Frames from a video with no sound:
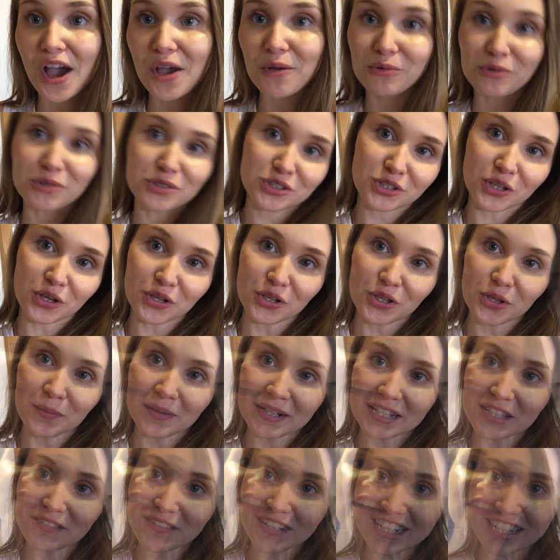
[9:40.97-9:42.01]
I will show you
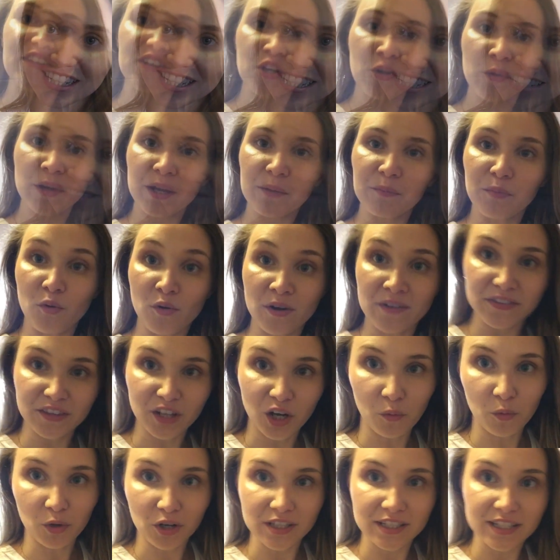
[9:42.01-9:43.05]
another quick point
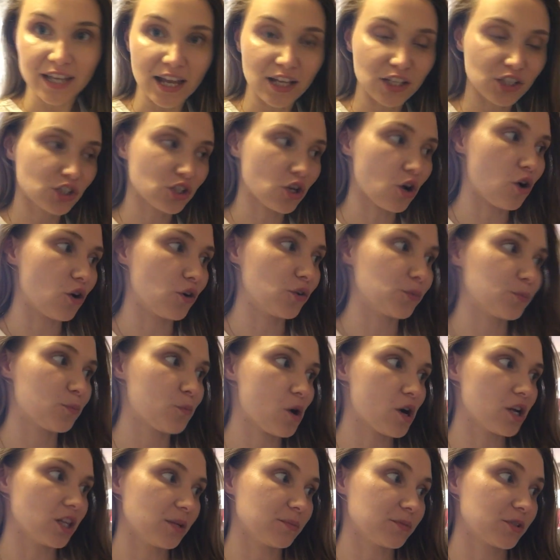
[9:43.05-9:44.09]
that I want to touch on
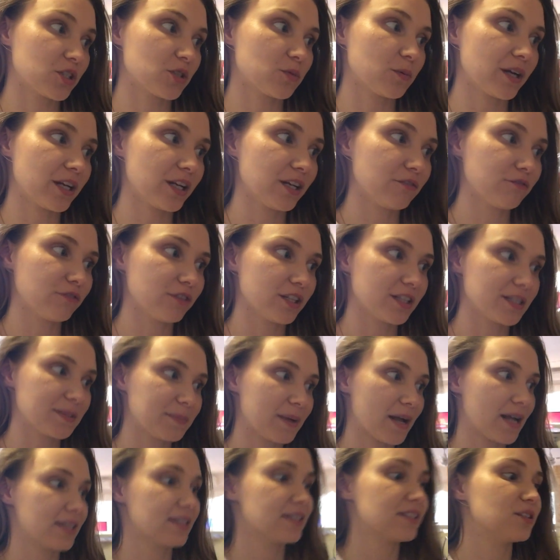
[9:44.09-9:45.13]
while I'm just waiting for this
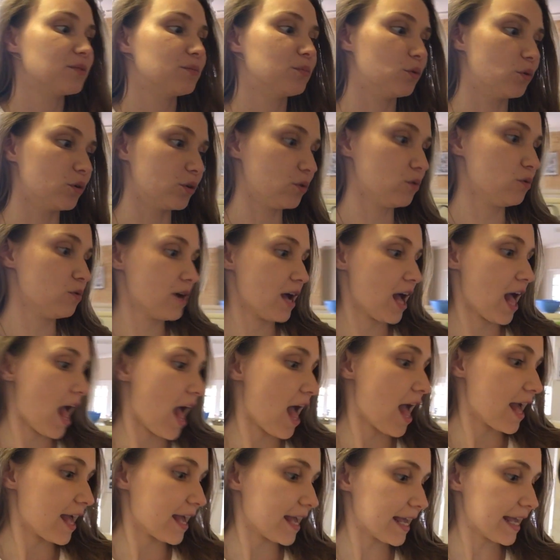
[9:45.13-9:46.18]
pasta to boil,
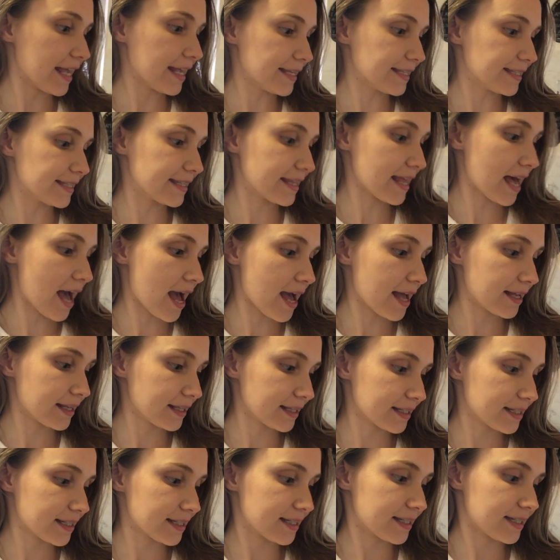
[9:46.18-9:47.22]
is that
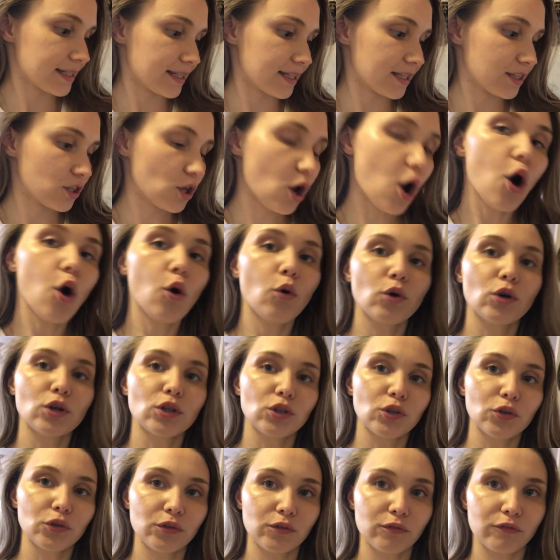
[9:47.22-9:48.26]
the whole
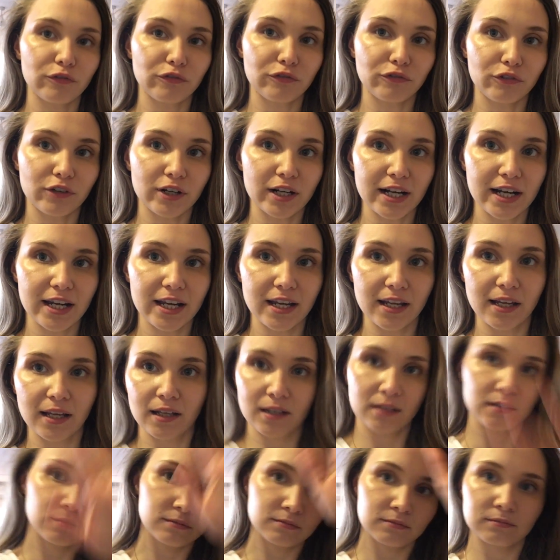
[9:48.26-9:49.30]
gluten-free
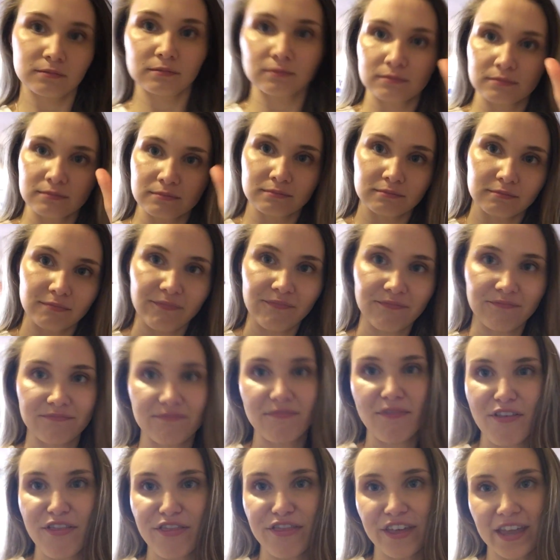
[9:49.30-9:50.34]

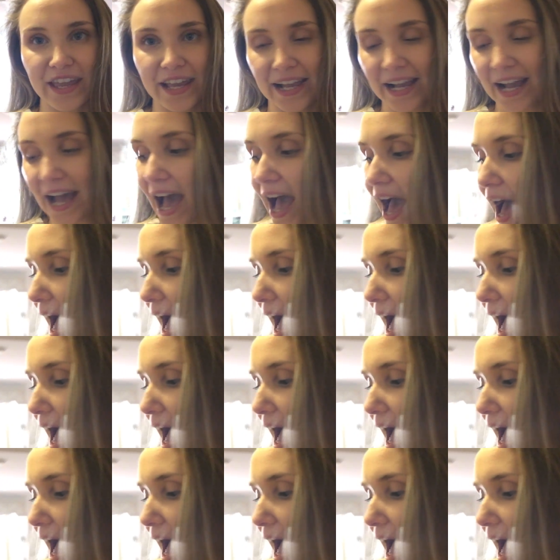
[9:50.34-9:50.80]
thing.